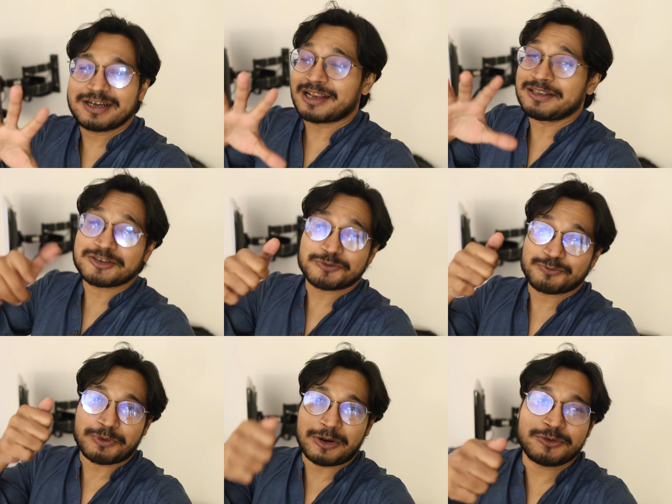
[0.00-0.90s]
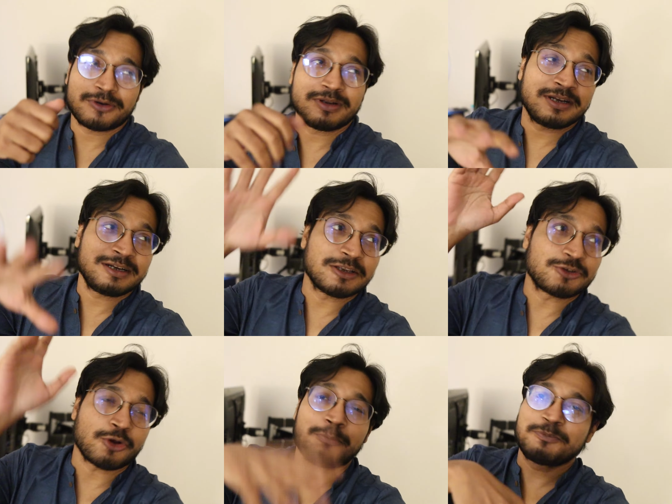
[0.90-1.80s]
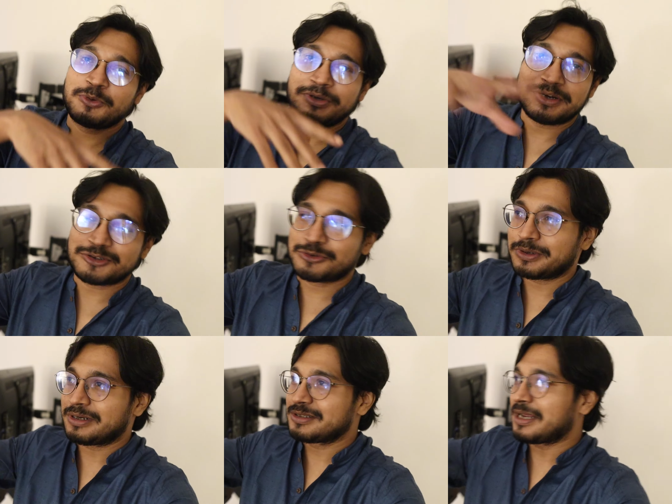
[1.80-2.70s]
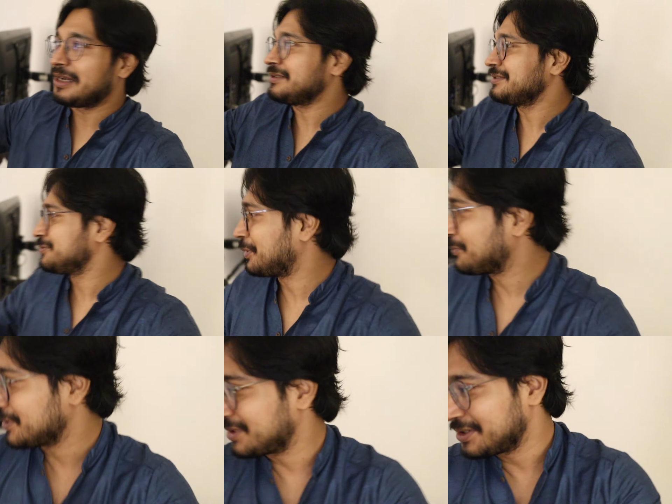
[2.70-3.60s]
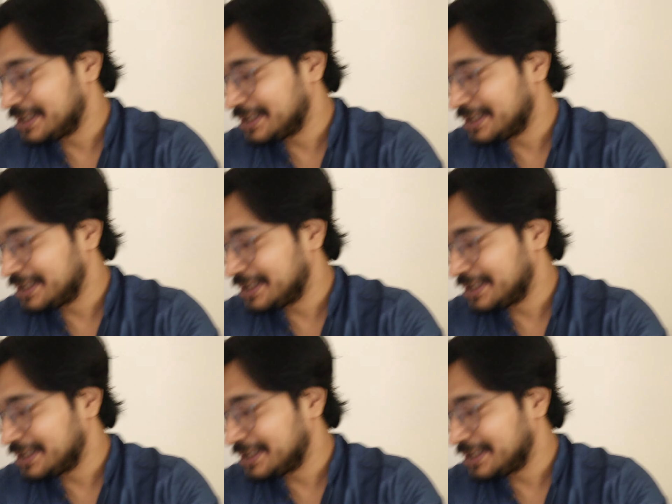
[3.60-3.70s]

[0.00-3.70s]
I just found on the net the top three restaurants, and what was the